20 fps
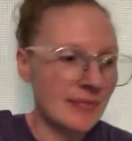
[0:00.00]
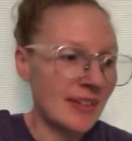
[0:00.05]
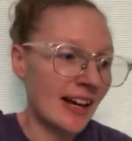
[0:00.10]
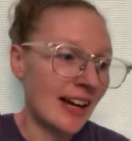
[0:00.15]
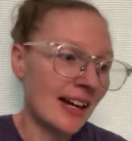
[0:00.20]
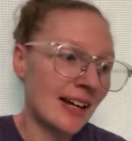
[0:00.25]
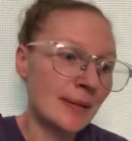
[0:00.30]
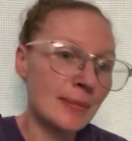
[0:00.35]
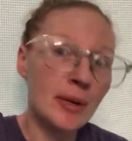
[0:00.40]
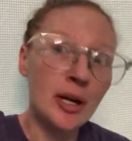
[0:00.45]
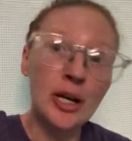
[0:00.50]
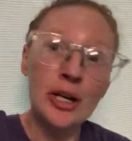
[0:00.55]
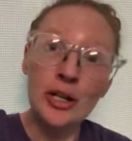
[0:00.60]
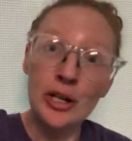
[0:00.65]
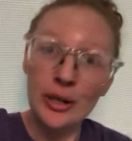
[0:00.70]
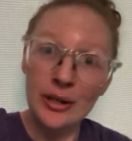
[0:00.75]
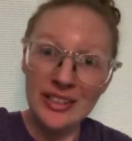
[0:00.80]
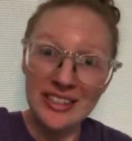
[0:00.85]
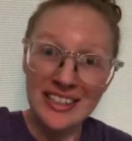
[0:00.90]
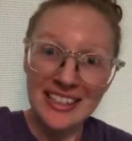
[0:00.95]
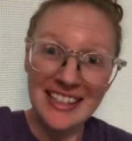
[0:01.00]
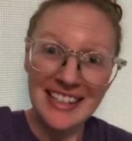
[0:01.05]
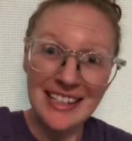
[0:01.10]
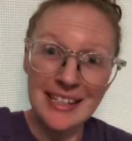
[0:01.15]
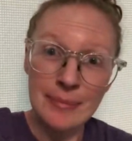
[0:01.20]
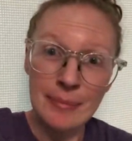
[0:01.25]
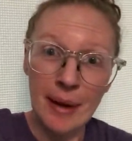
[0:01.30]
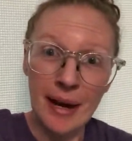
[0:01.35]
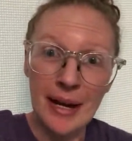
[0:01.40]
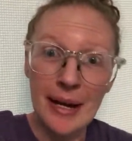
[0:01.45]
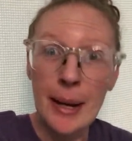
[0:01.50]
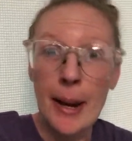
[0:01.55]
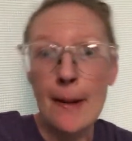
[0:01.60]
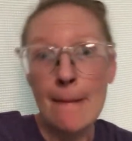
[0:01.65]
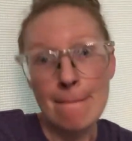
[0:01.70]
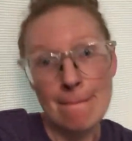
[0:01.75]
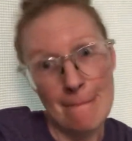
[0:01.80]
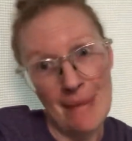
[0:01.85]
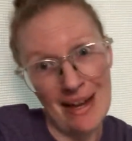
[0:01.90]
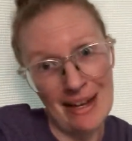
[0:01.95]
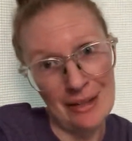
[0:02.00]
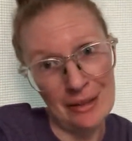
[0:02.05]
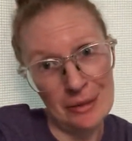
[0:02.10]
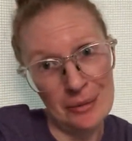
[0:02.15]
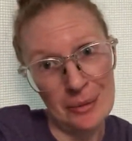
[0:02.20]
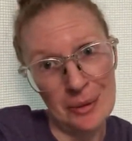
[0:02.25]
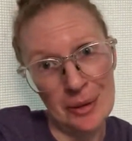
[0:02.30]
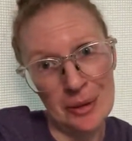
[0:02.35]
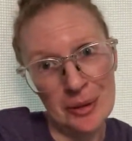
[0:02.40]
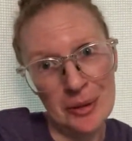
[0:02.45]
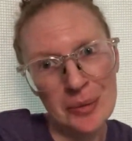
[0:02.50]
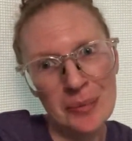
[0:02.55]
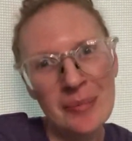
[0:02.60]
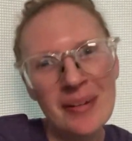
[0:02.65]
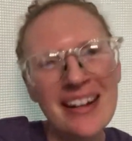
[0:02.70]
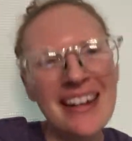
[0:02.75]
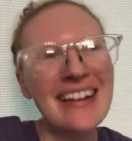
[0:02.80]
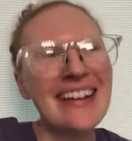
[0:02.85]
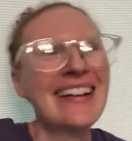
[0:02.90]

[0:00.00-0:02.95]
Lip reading: I'm currently in my bathroom